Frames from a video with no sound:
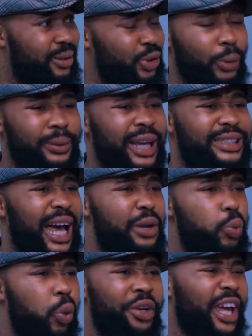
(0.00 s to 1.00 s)
Sometimes I
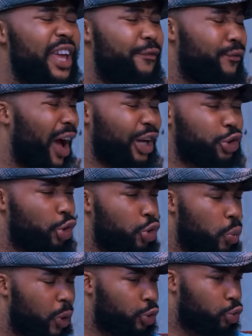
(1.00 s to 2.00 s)
wonder if actually
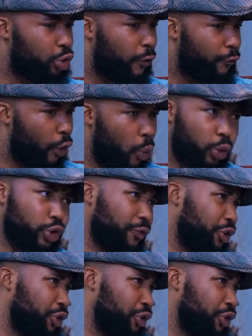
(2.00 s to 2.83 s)
you went through the four walls of the